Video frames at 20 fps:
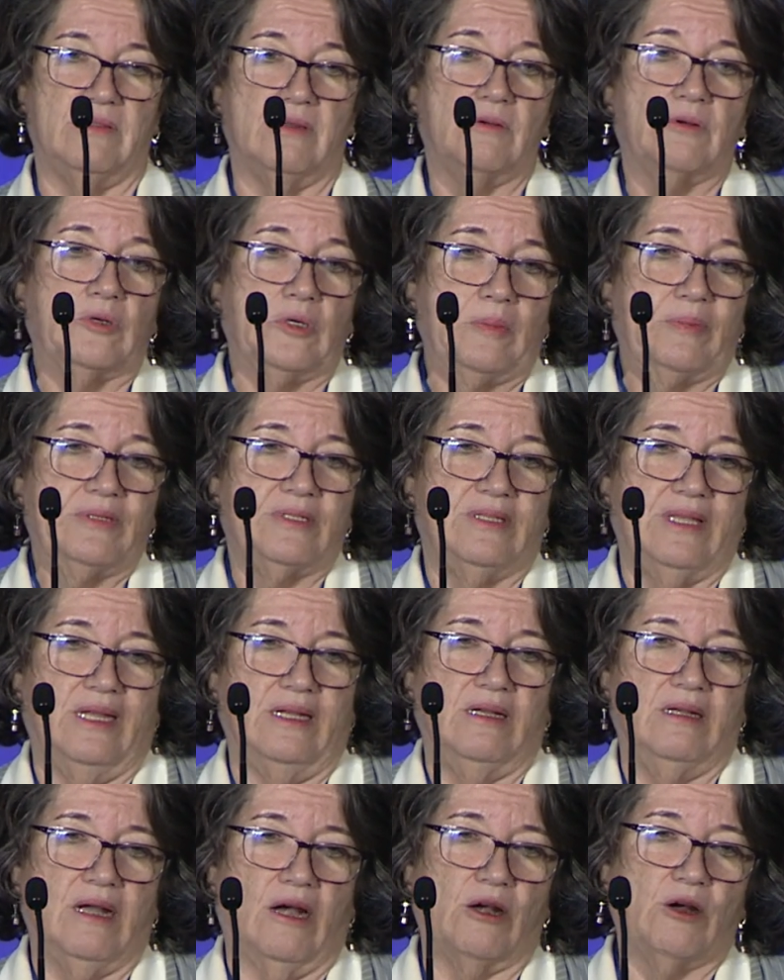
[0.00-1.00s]
groups
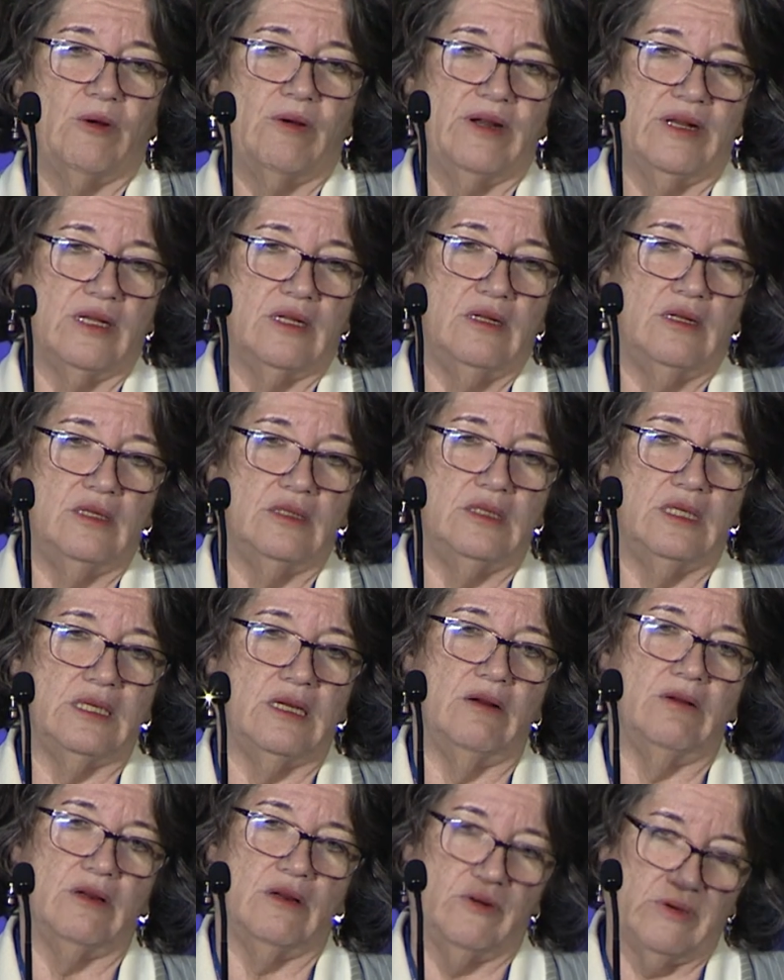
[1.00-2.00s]
that are critical to
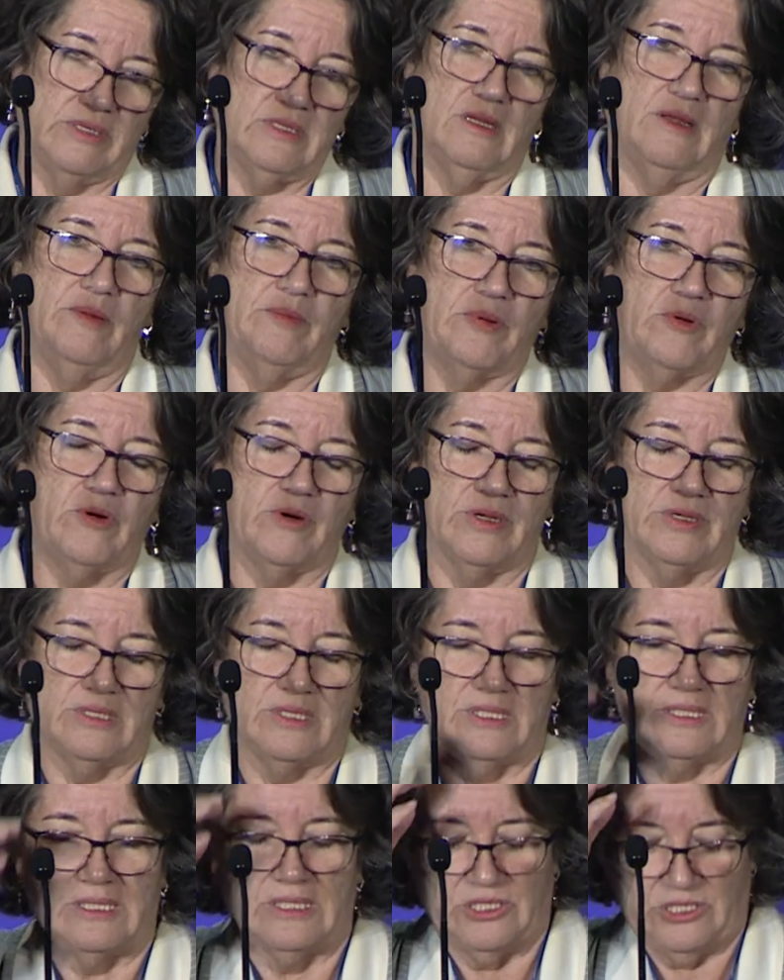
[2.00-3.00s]
important
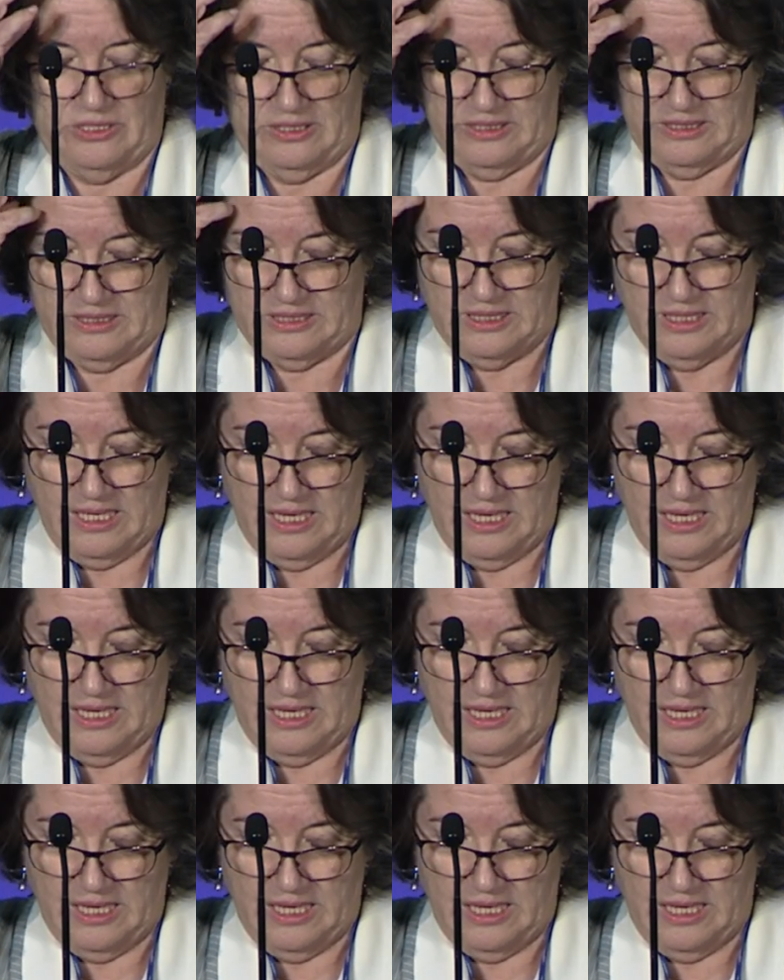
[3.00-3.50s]
decisions